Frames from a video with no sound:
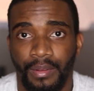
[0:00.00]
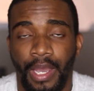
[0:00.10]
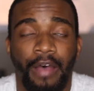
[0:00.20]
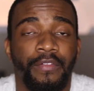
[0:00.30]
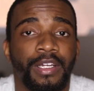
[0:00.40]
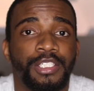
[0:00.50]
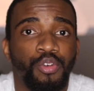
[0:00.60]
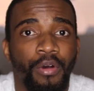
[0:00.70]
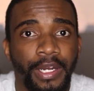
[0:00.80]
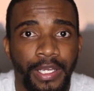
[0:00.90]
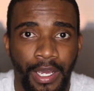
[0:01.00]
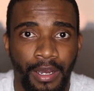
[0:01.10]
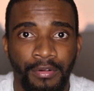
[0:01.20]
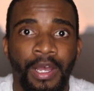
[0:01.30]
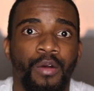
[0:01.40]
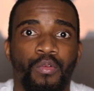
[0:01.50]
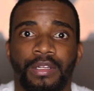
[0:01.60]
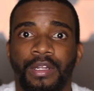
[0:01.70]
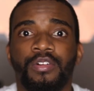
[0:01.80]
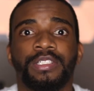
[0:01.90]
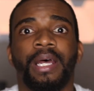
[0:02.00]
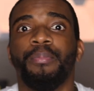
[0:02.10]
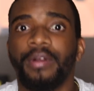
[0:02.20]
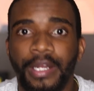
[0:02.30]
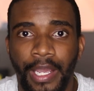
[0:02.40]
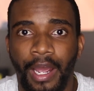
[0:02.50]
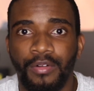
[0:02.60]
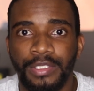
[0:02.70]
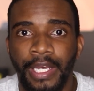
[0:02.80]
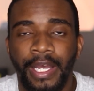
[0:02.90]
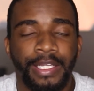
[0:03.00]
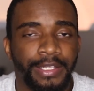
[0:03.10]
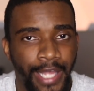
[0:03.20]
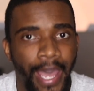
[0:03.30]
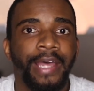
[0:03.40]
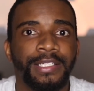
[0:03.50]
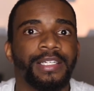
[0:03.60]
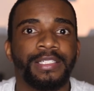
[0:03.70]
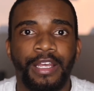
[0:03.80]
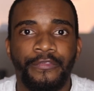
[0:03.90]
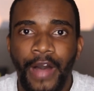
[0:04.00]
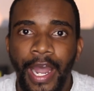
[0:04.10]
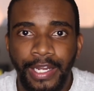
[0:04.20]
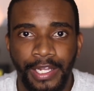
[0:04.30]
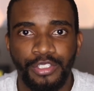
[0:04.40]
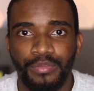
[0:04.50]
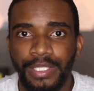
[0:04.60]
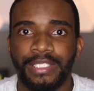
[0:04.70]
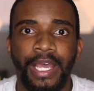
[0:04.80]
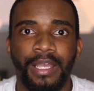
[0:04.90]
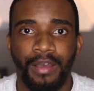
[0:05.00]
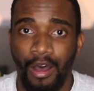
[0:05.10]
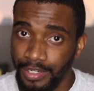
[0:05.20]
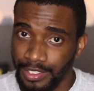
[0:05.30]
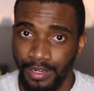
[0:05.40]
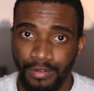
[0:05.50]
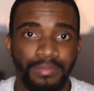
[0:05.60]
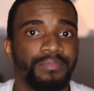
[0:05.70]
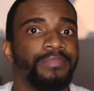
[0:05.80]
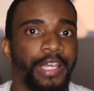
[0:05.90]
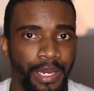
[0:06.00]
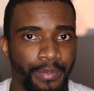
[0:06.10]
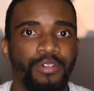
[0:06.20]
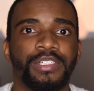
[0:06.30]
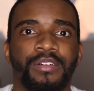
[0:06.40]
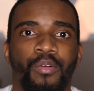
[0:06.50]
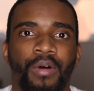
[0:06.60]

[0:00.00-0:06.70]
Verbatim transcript: Having a joint account with no separate accounts, that is a financial mistake. Also, an emotional